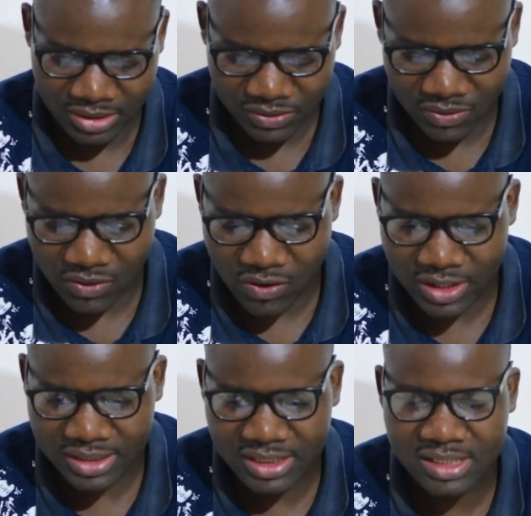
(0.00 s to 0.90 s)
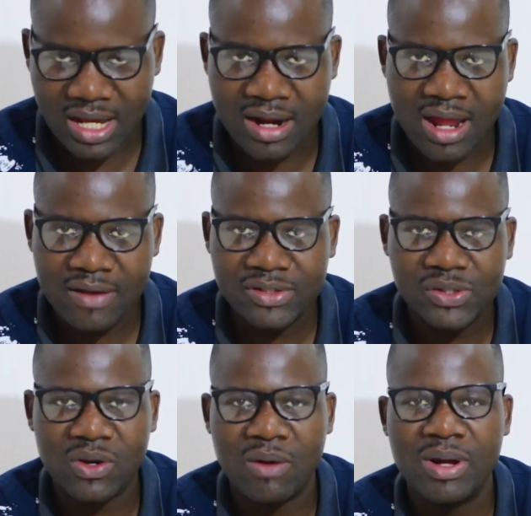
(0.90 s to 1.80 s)
So it has arrived,
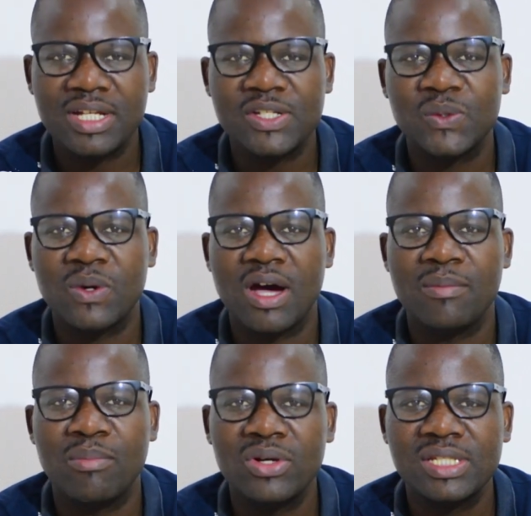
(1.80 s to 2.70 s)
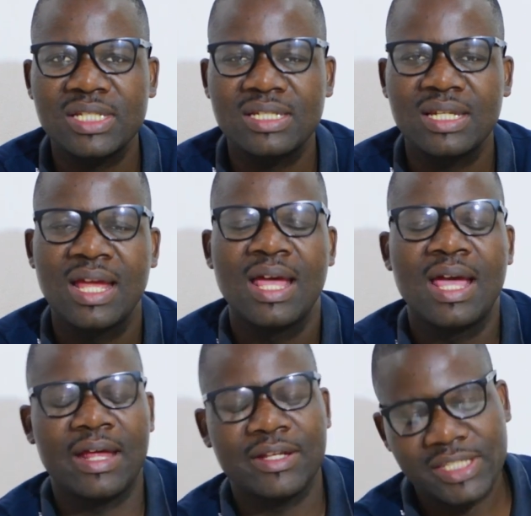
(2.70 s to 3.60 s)
so I want us to unbox it
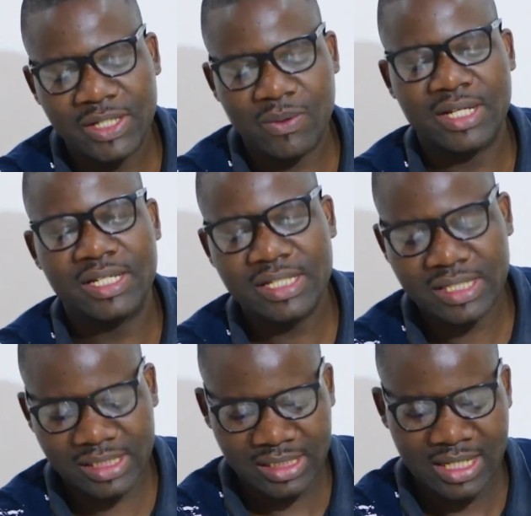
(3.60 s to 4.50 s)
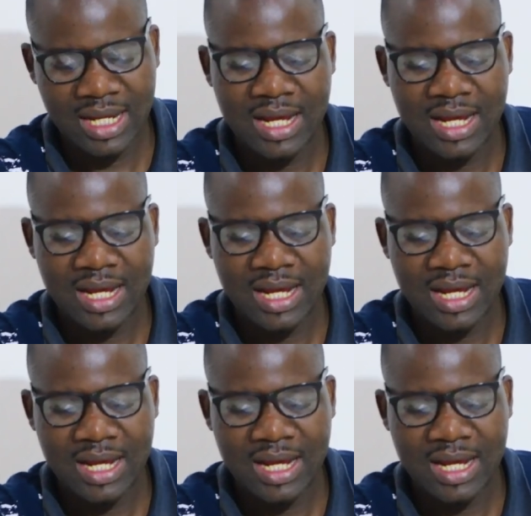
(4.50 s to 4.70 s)
and see what it is,